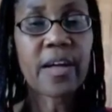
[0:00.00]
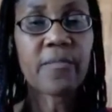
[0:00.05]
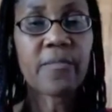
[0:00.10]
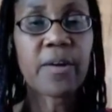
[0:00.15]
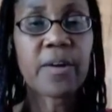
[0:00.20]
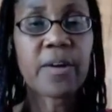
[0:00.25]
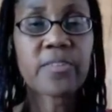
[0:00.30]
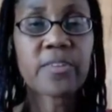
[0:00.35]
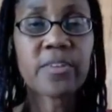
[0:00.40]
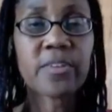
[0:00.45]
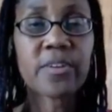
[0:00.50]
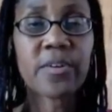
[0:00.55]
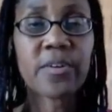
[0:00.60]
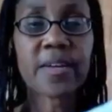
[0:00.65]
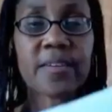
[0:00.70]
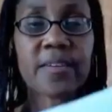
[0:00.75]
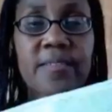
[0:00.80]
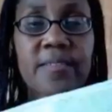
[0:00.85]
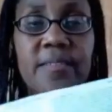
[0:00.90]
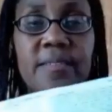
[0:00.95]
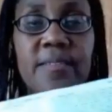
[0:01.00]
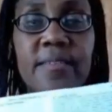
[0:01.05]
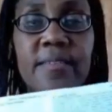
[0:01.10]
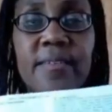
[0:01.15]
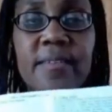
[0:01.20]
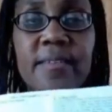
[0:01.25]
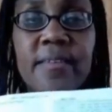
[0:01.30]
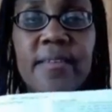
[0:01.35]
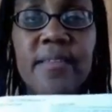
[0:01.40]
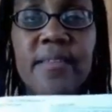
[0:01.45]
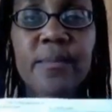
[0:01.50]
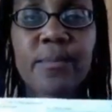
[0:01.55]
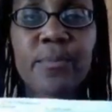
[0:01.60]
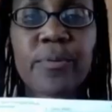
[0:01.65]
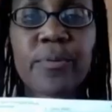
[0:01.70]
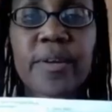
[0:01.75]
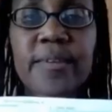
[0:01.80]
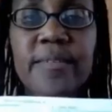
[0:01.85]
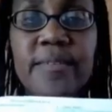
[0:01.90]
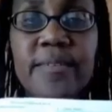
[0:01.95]
I want you to notice the
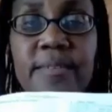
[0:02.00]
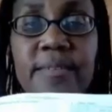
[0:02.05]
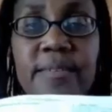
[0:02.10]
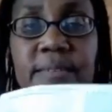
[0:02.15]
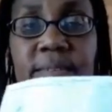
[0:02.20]
print.